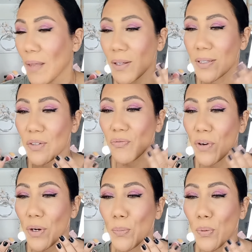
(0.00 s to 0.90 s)
I think it's a
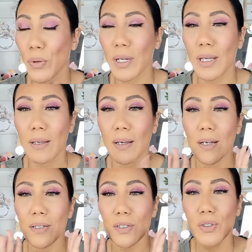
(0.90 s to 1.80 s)
very pretty,
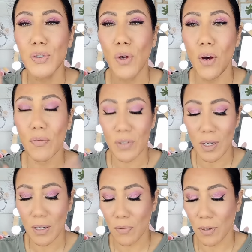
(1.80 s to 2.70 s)
just soft,
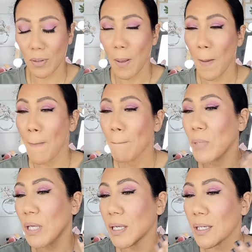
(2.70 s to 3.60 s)
kind of a
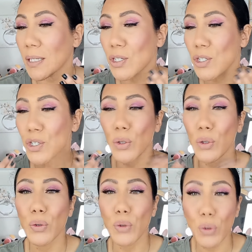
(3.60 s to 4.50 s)
peach
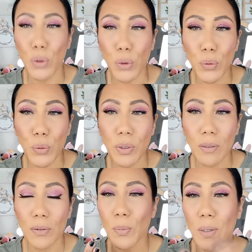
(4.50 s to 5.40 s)
nude, a
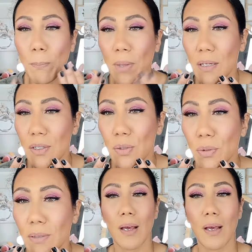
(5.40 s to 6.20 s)
little bit of pink to it.